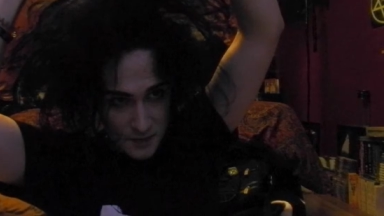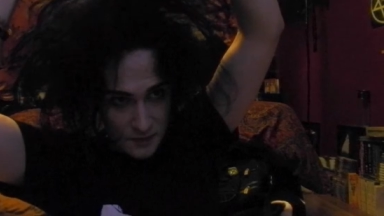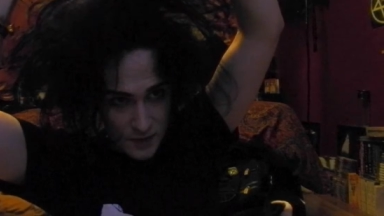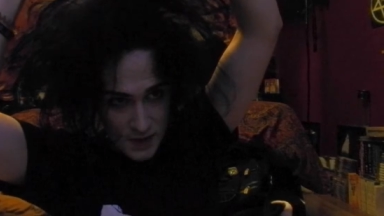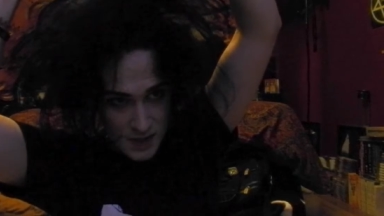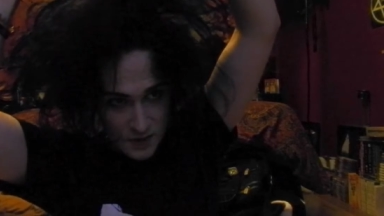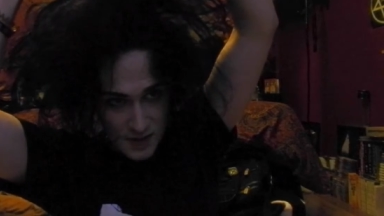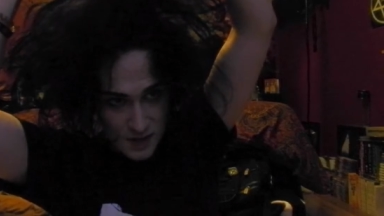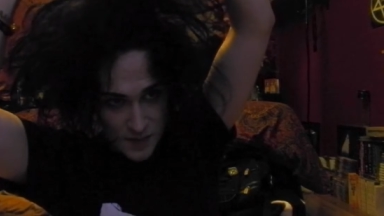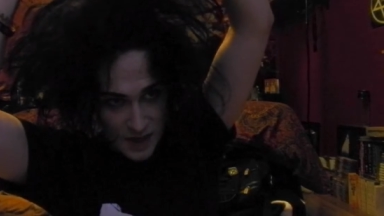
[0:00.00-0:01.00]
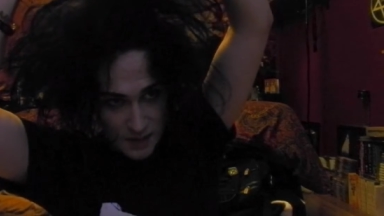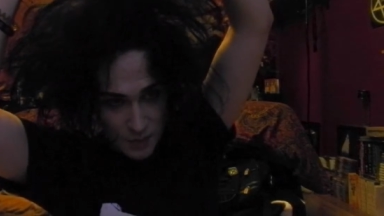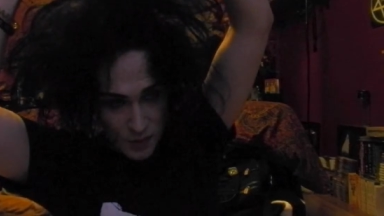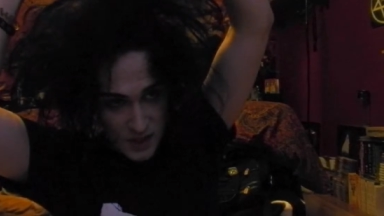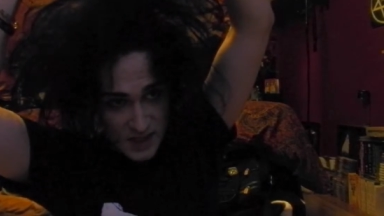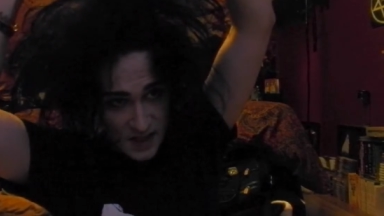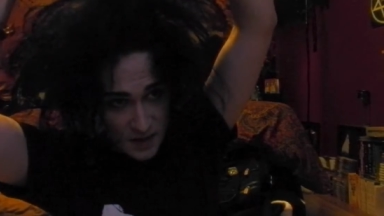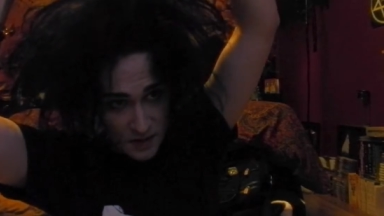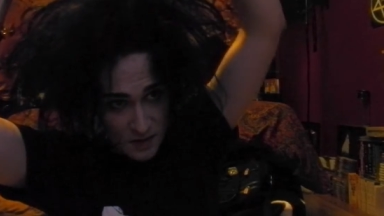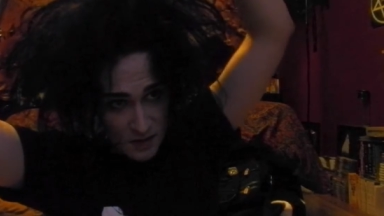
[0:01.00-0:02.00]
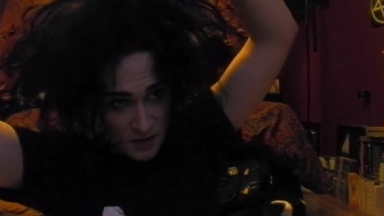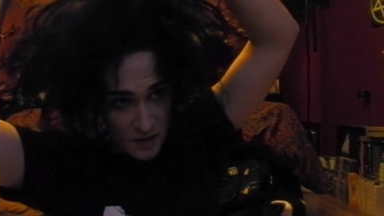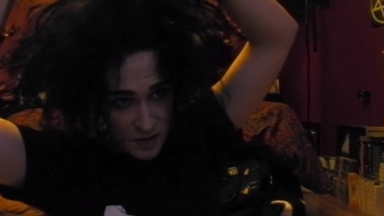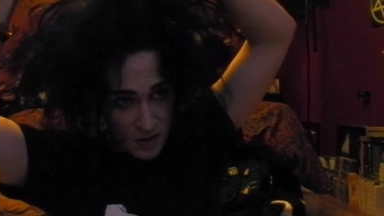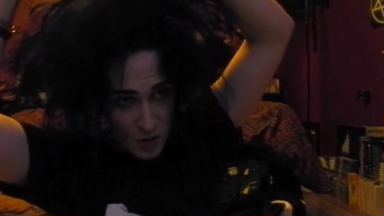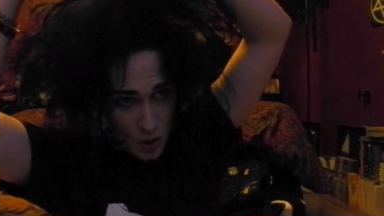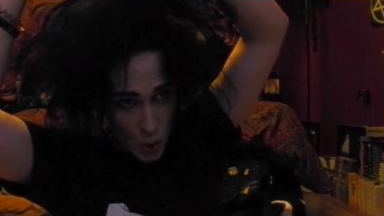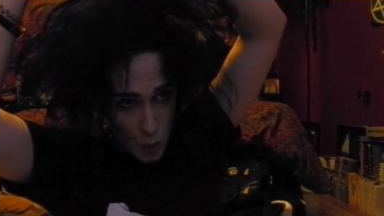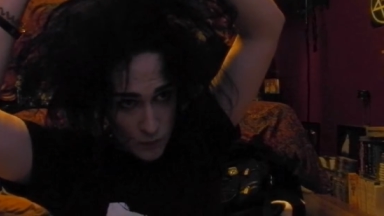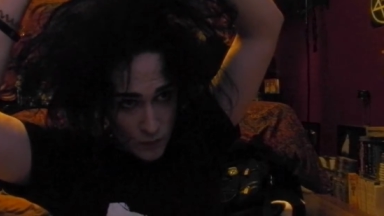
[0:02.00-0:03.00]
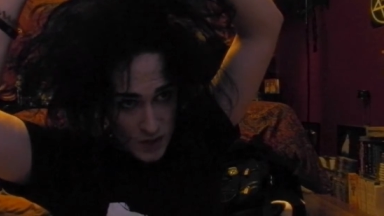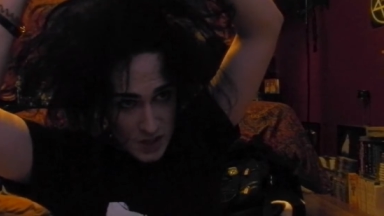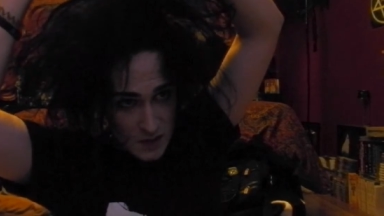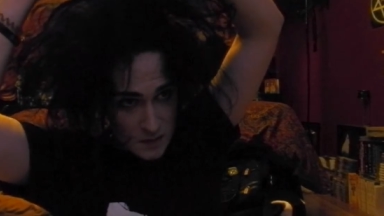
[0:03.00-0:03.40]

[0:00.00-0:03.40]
fucks as long as it's big and pointy, then go for it.